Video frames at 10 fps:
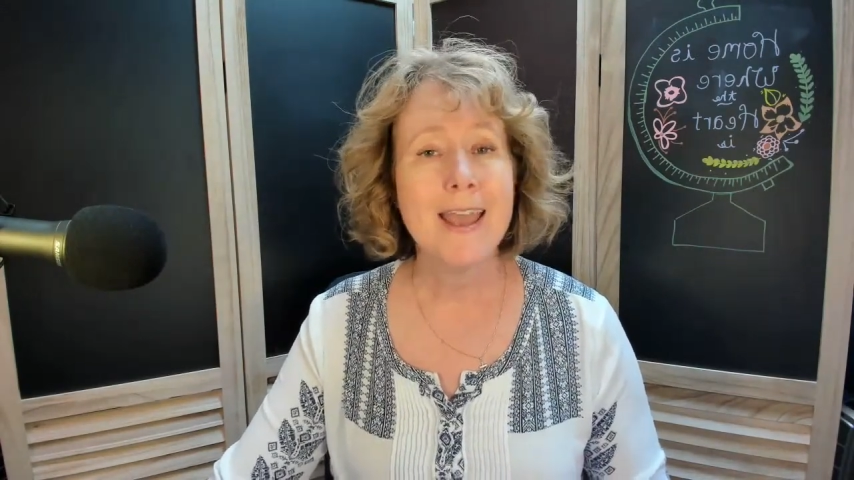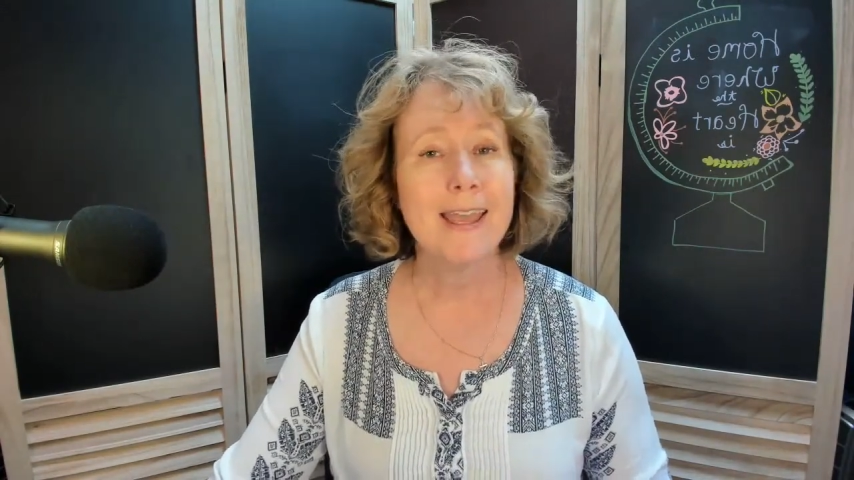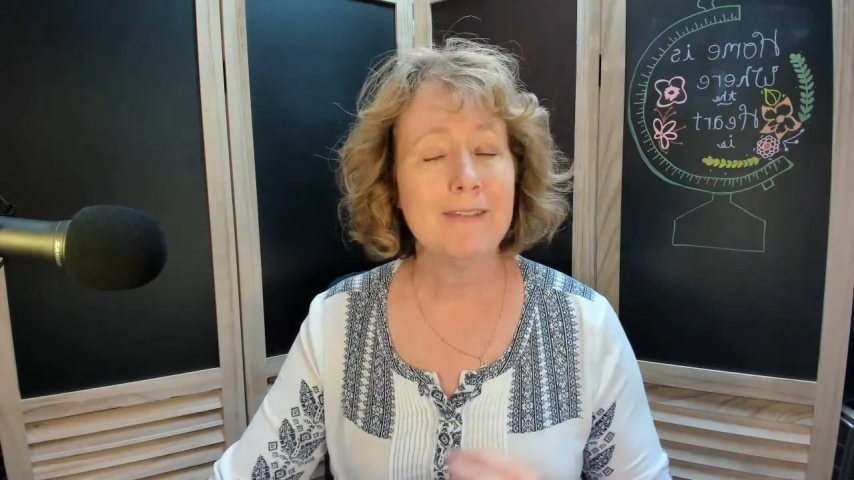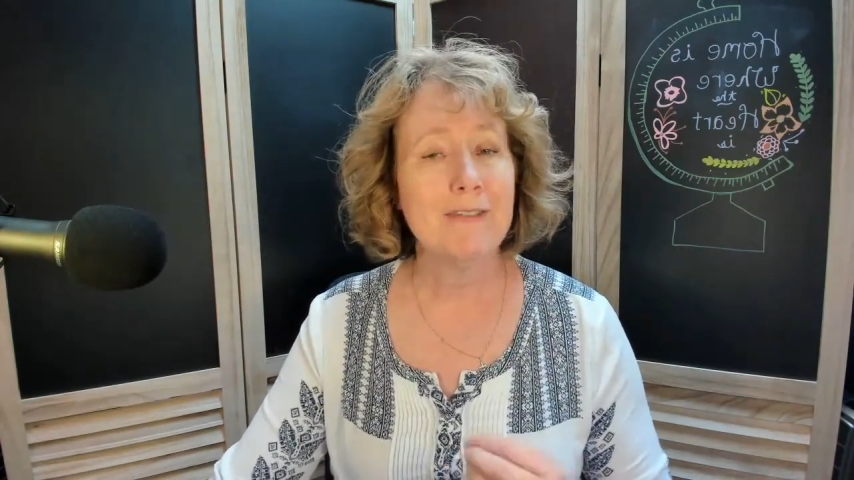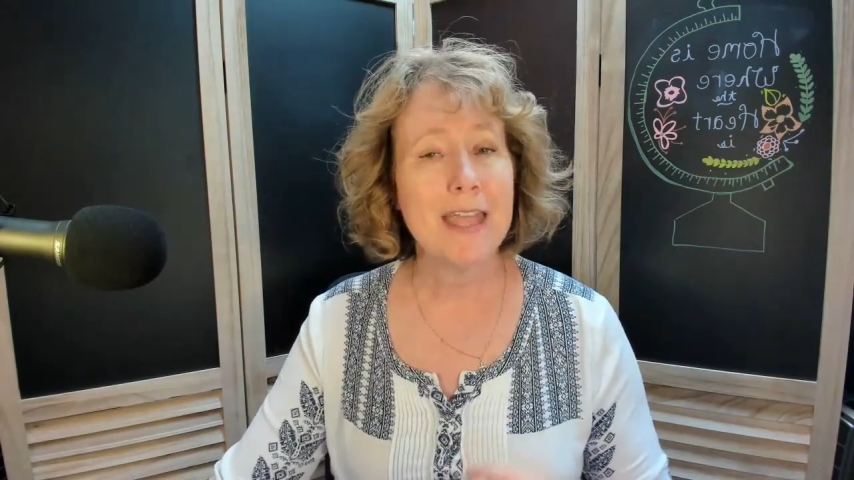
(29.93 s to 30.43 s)

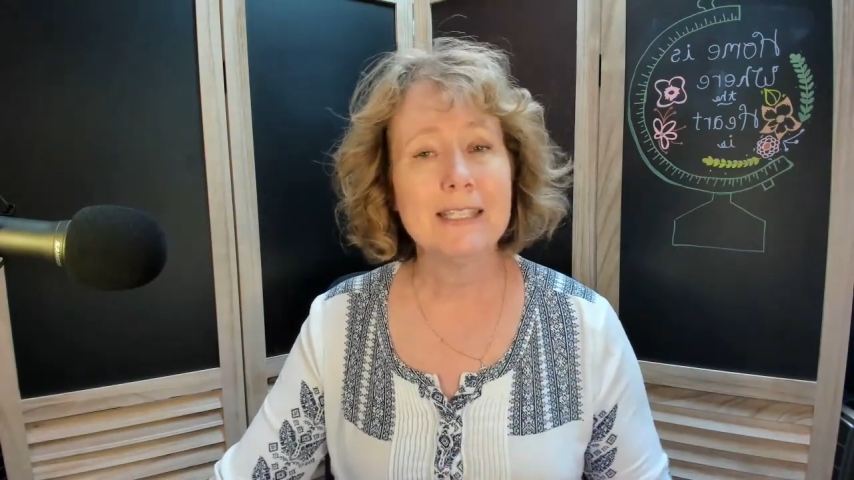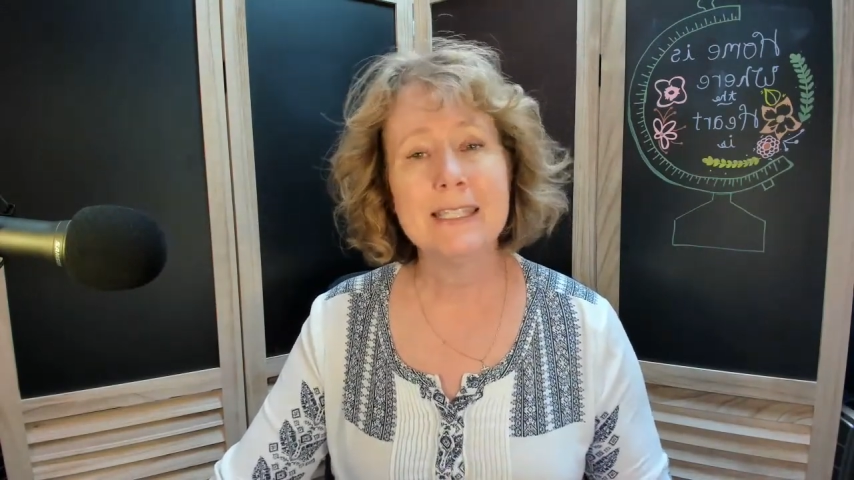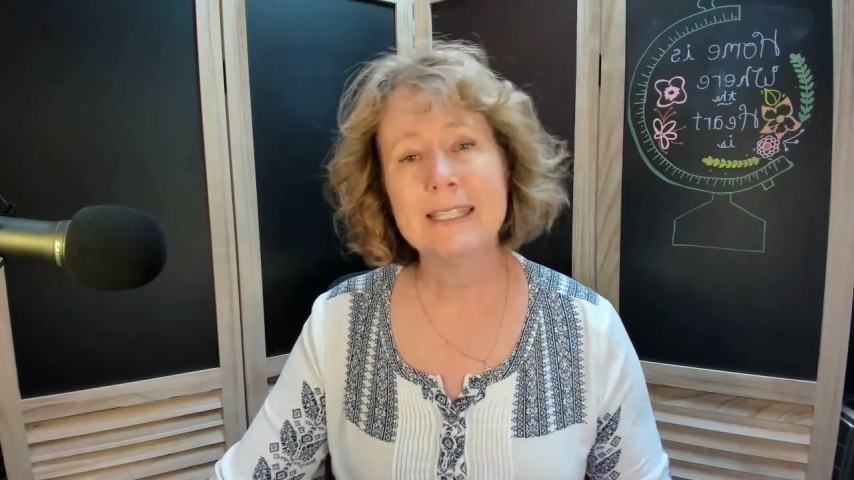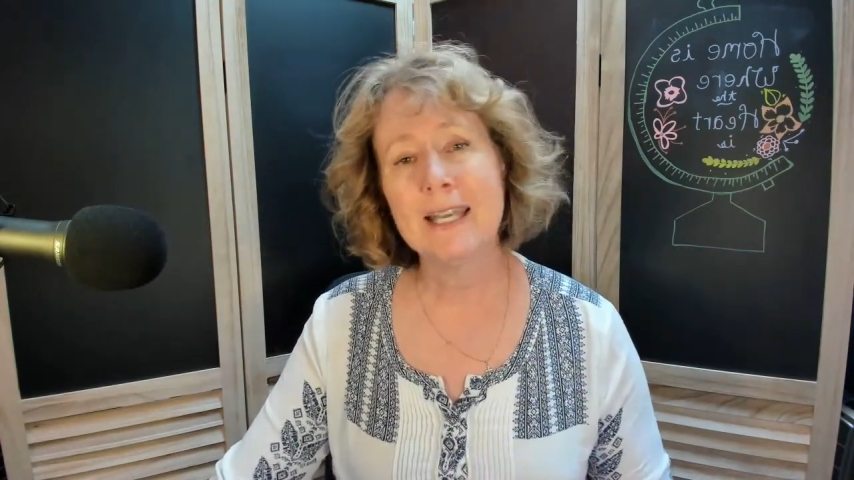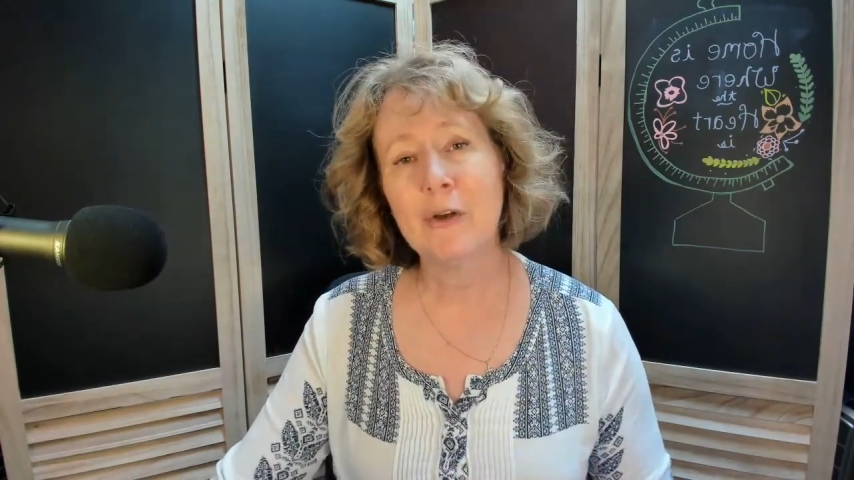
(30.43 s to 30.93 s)
if they
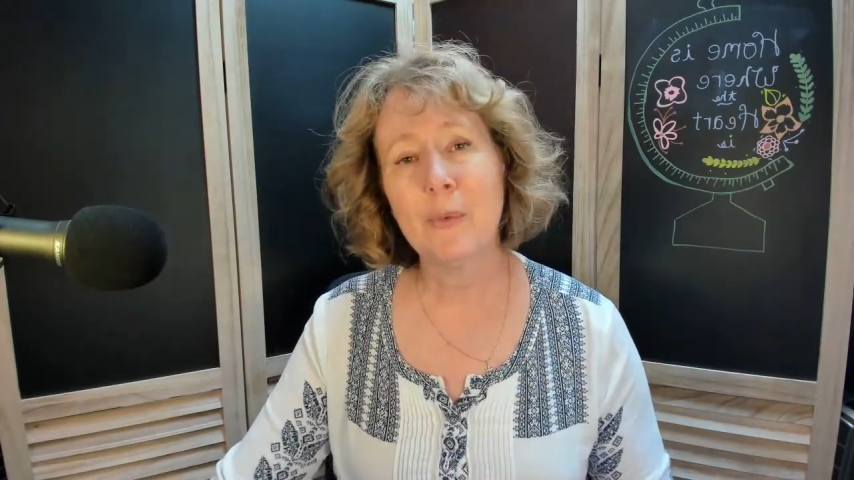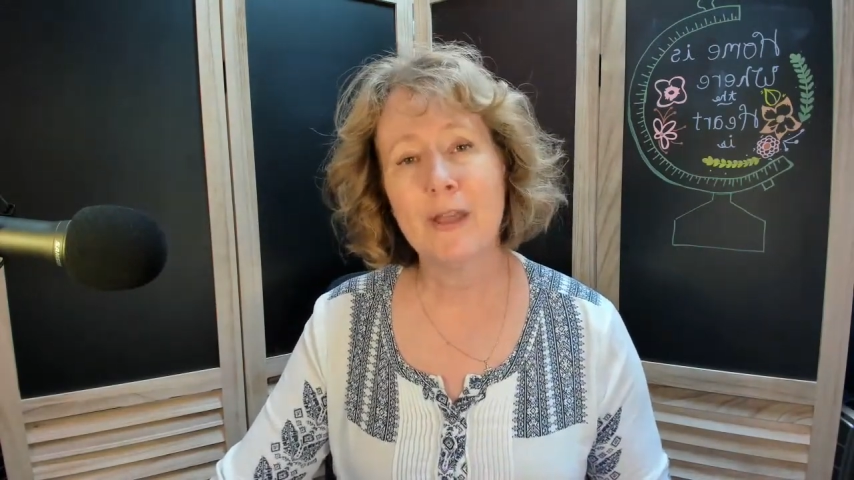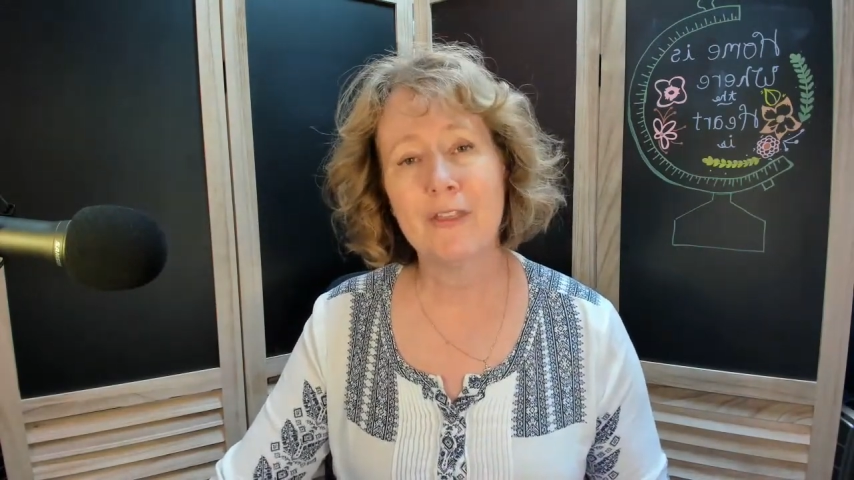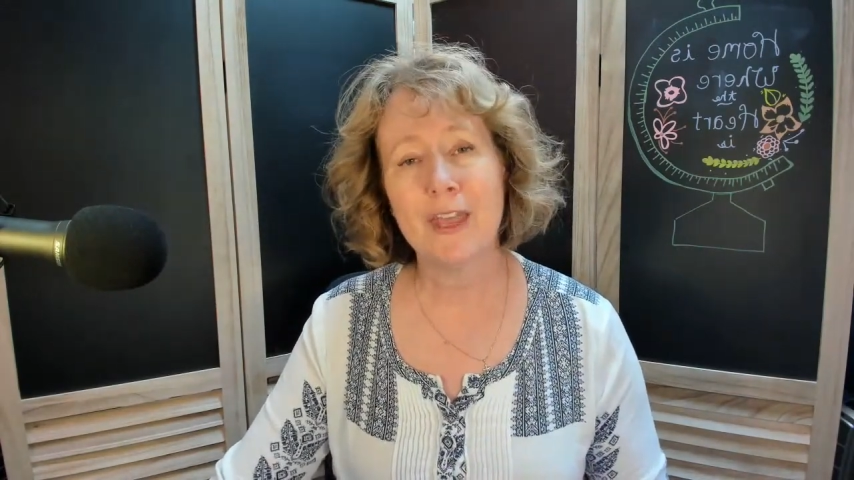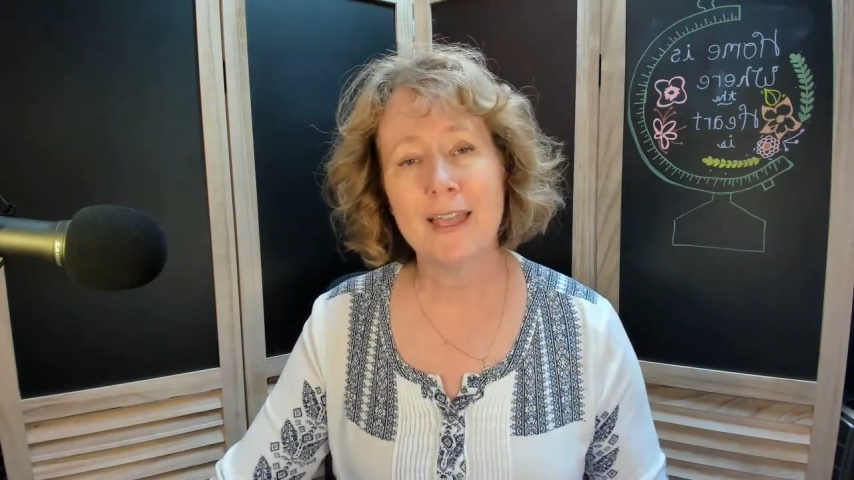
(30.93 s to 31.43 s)
stick
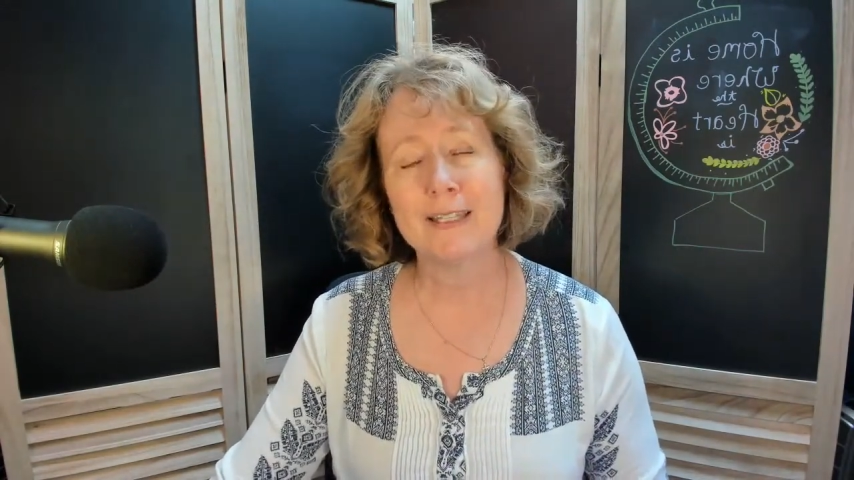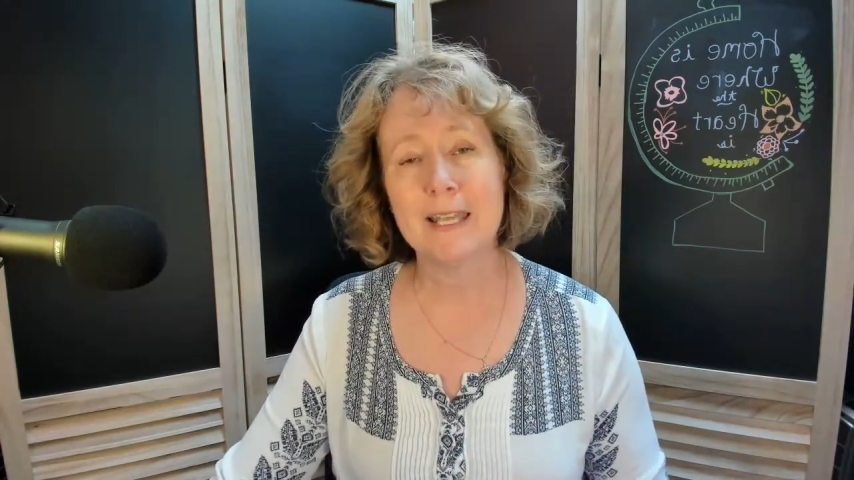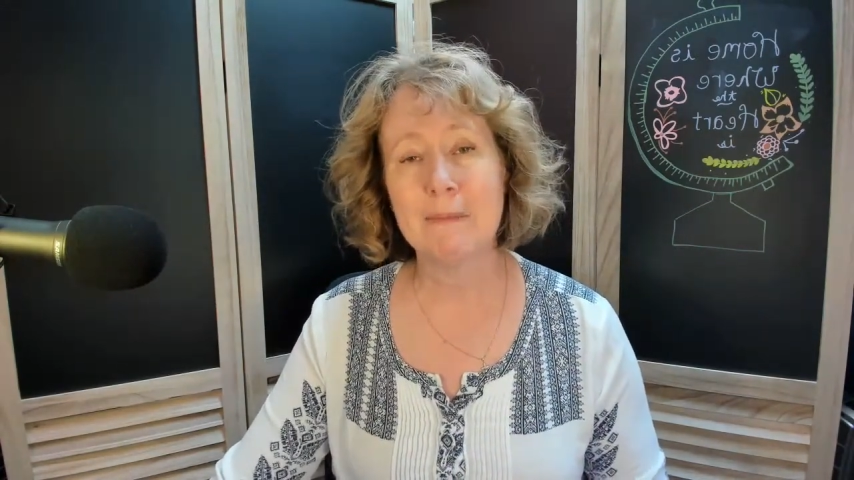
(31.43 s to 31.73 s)
with it,